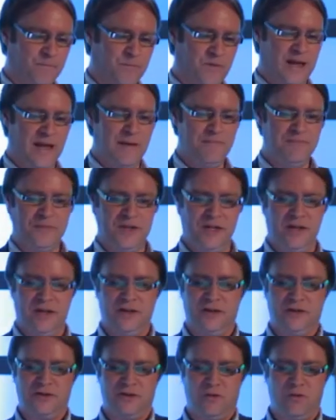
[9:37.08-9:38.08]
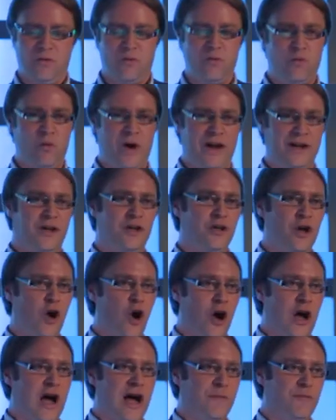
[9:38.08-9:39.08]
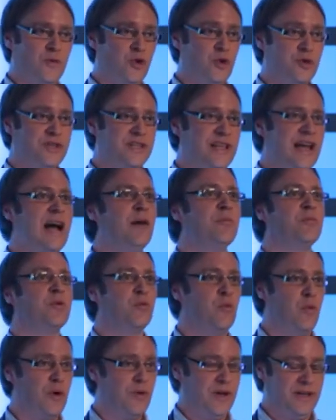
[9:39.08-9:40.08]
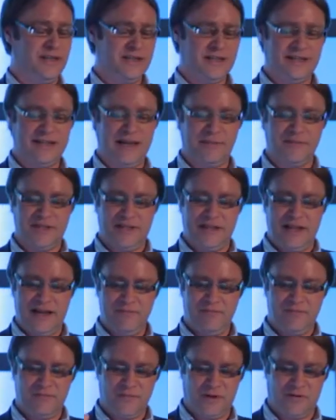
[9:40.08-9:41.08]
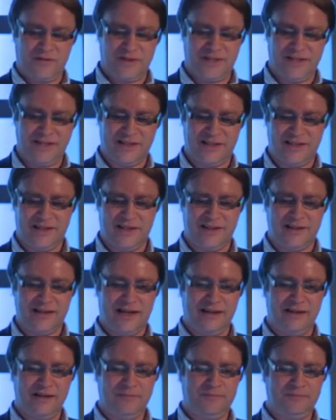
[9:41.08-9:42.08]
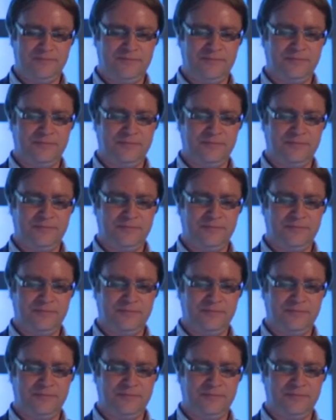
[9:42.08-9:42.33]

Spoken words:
Okay, so when using the app, we were intercepting them. Obviously, this is in Italian.